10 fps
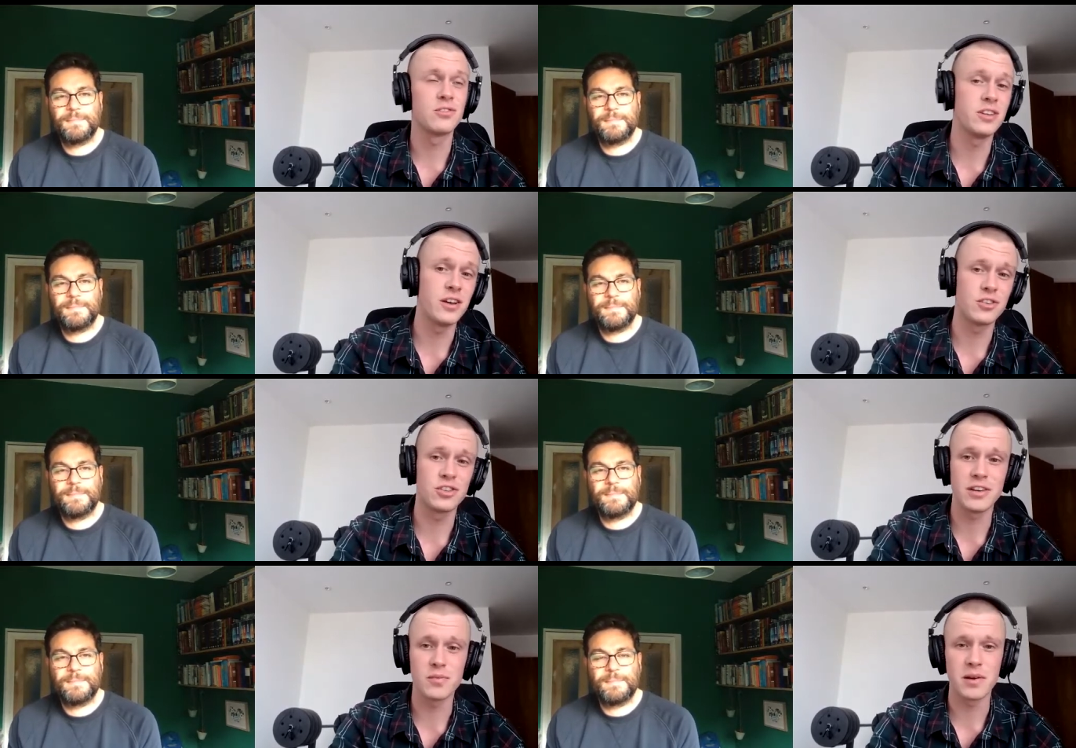Speaker 1: you know,
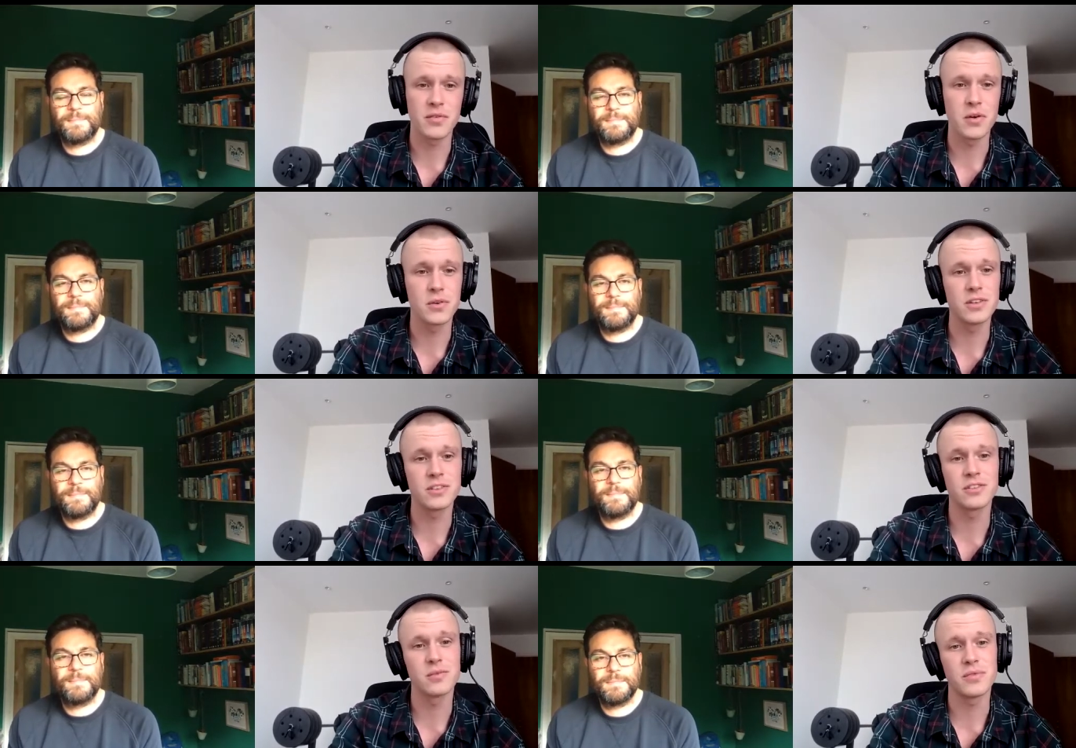shift my
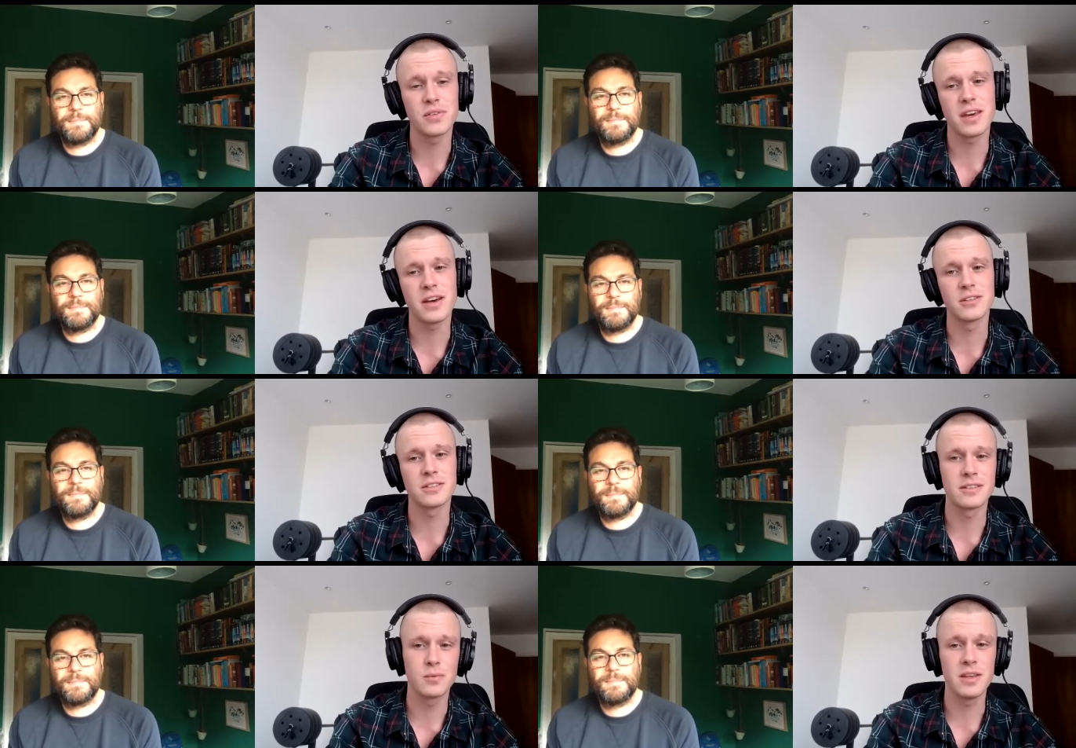focus to something
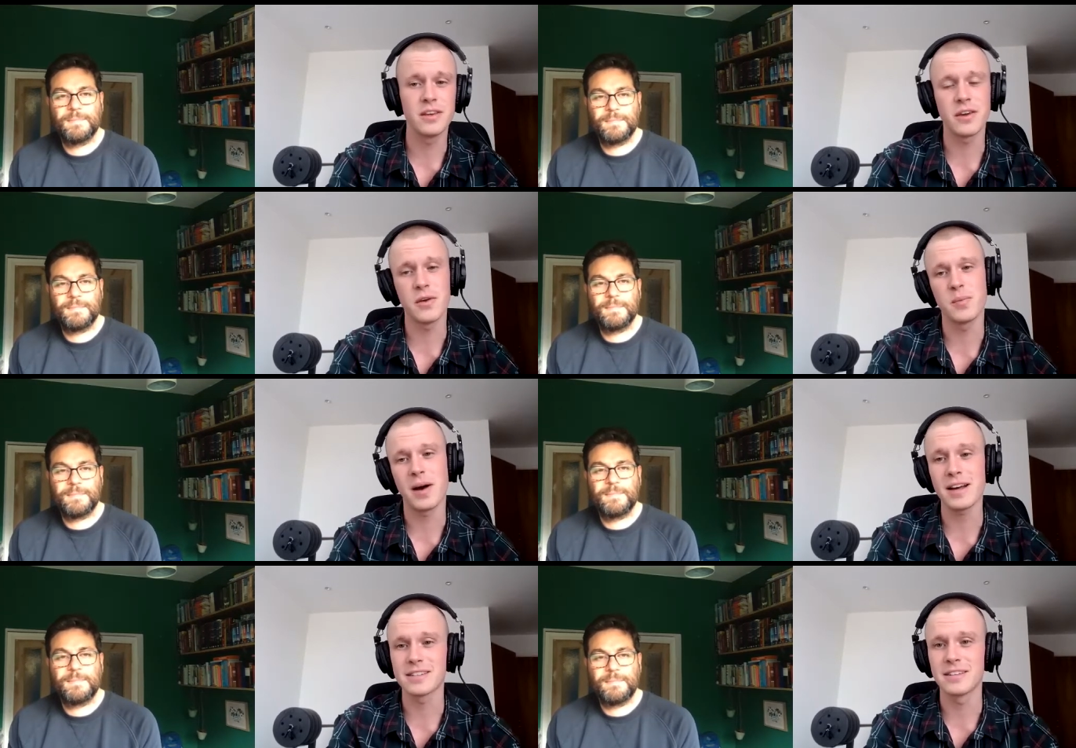else, when you go
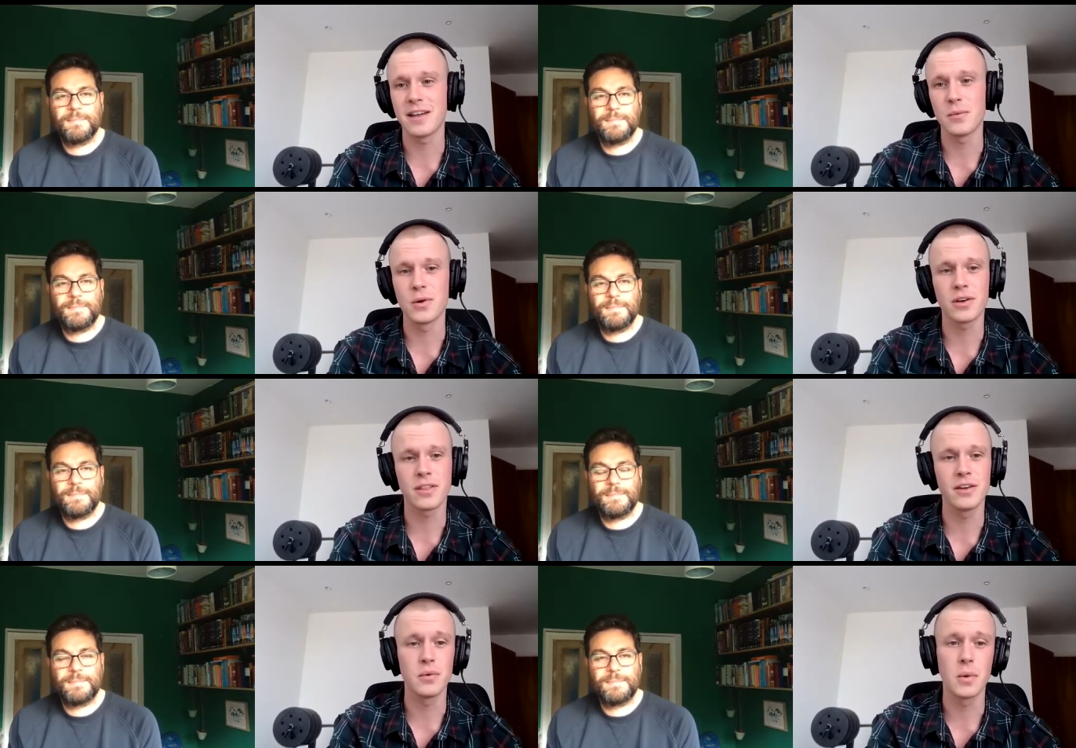back to that
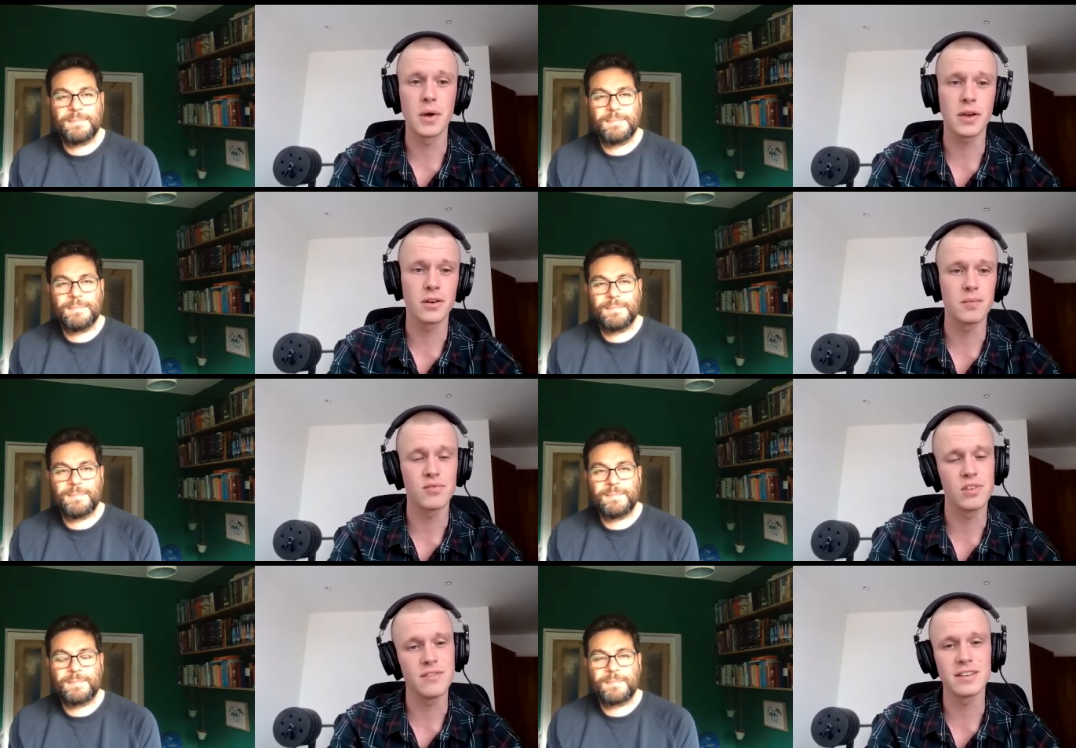work that you were working on
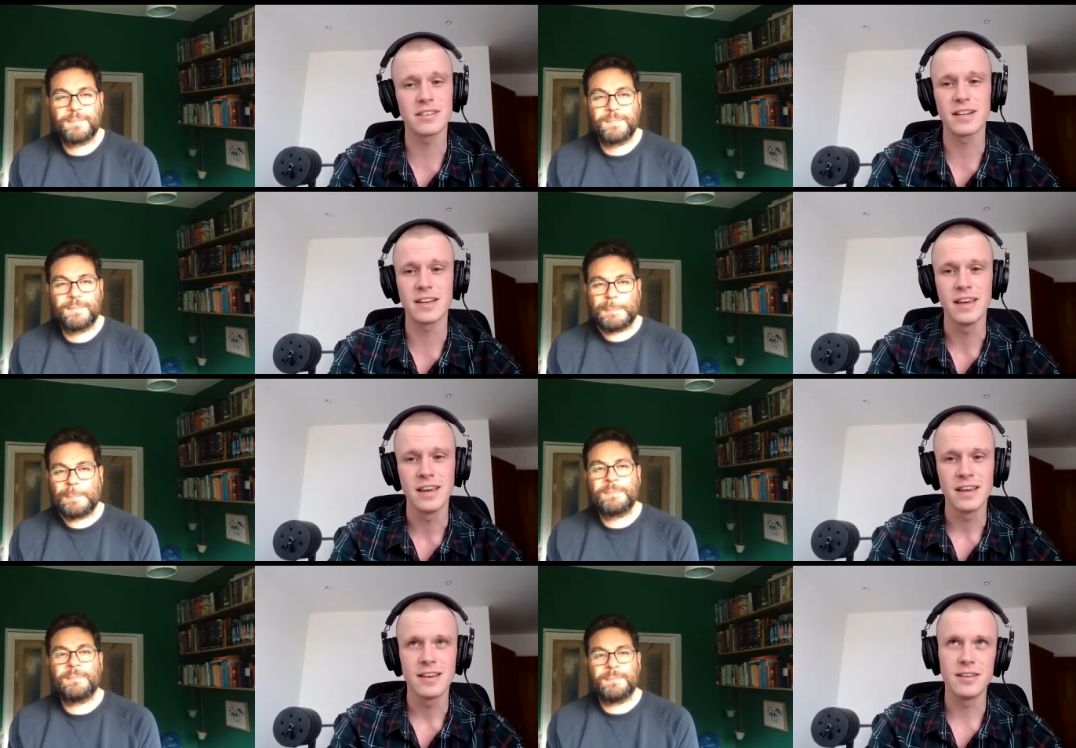previously,
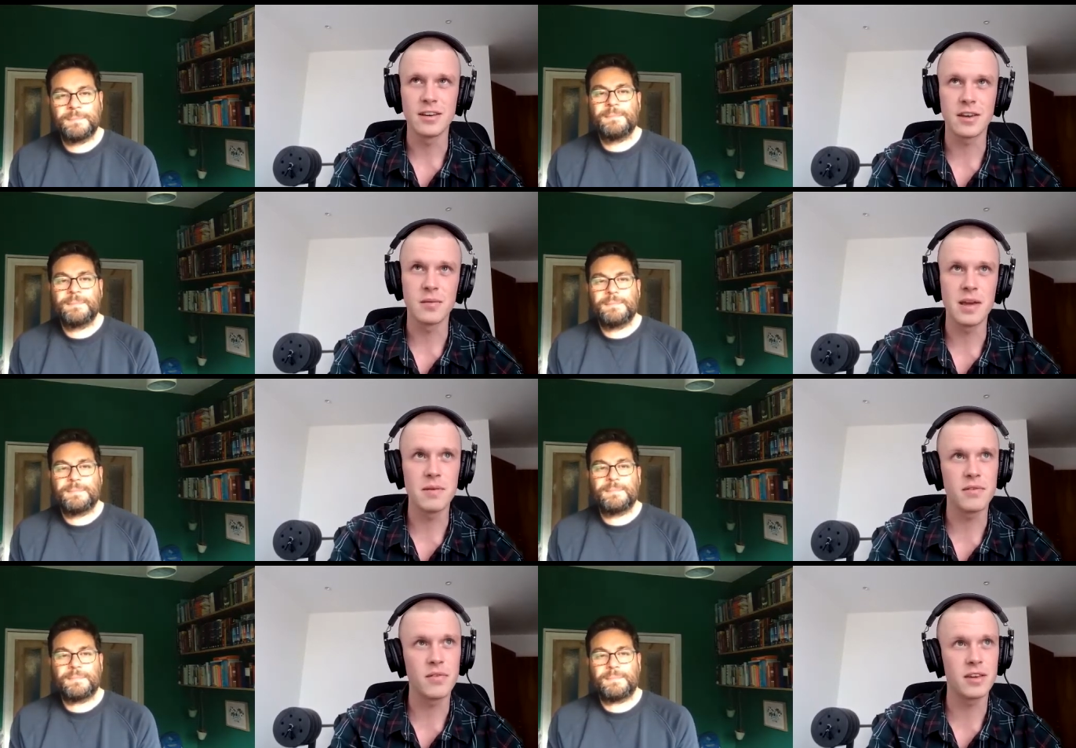you can
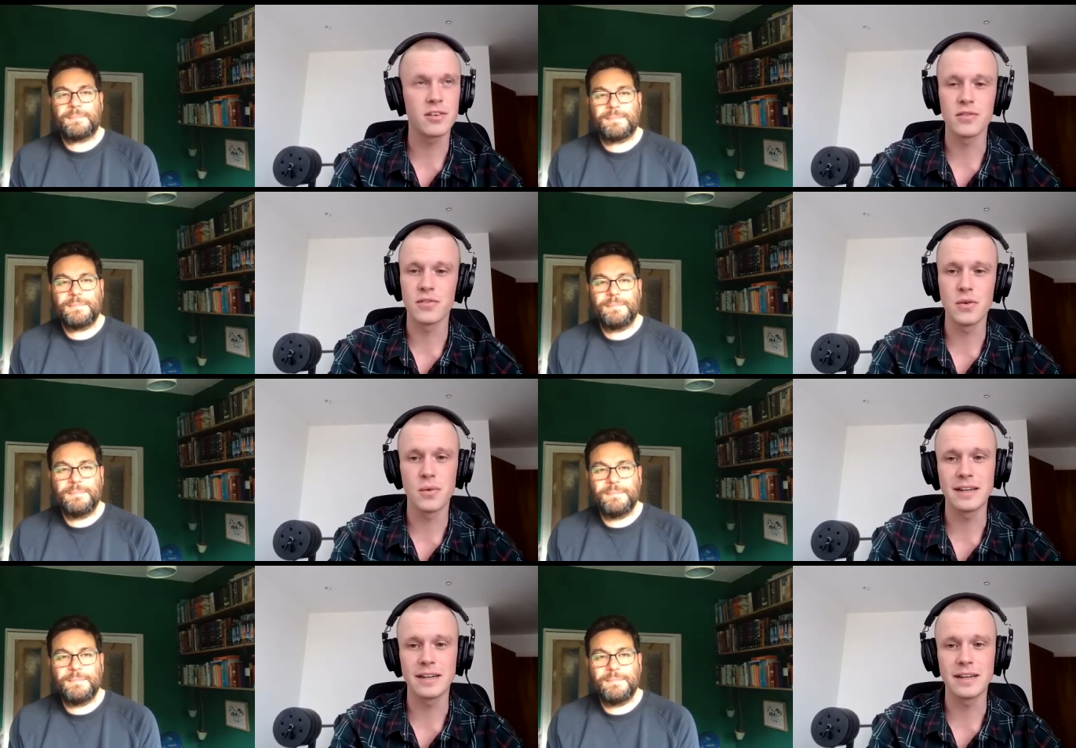maybe think of new